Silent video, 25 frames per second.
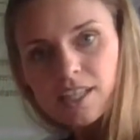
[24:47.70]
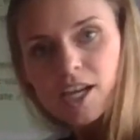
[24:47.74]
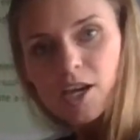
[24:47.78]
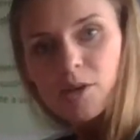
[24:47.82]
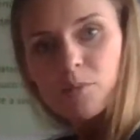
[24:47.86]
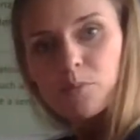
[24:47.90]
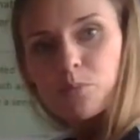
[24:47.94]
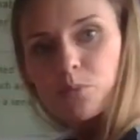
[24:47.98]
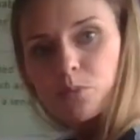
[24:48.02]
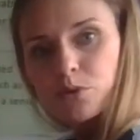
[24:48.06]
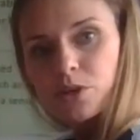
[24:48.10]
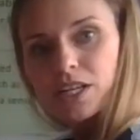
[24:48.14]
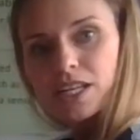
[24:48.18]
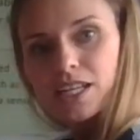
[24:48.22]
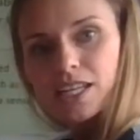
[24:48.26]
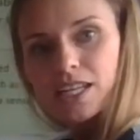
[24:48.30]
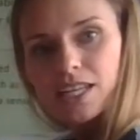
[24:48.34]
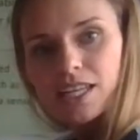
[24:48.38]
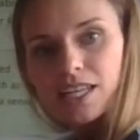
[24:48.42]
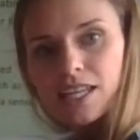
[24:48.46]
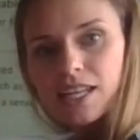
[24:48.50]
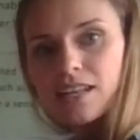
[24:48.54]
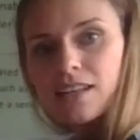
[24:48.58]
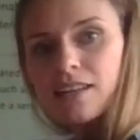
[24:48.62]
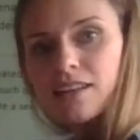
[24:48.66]
and bring
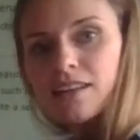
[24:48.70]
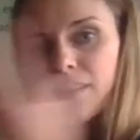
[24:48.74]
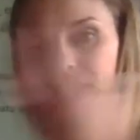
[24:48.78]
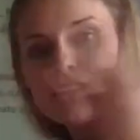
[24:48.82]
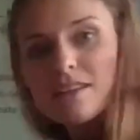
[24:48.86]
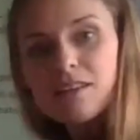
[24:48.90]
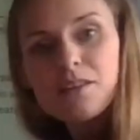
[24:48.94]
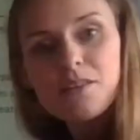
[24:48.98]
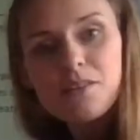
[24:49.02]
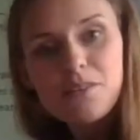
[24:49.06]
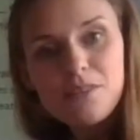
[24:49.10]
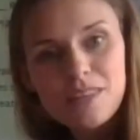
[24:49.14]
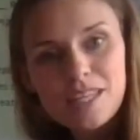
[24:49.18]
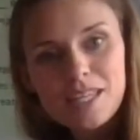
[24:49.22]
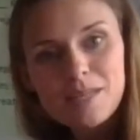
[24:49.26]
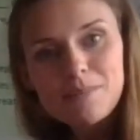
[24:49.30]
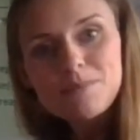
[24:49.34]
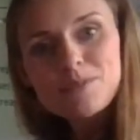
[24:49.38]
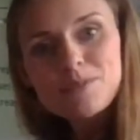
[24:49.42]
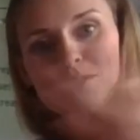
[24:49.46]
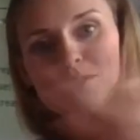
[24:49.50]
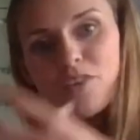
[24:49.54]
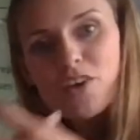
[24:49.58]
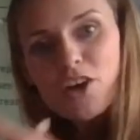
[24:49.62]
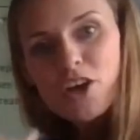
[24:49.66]
in
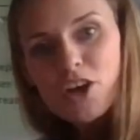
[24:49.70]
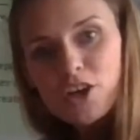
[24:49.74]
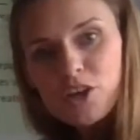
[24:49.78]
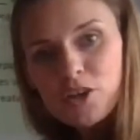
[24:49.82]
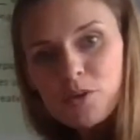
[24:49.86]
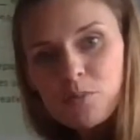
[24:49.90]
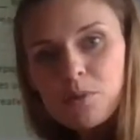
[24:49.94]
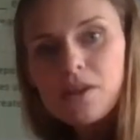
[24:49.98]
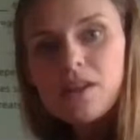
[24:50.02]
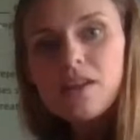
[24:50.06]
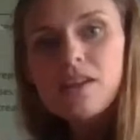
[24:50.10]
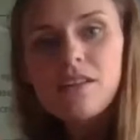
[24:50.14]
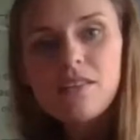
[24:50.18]
themes of hope.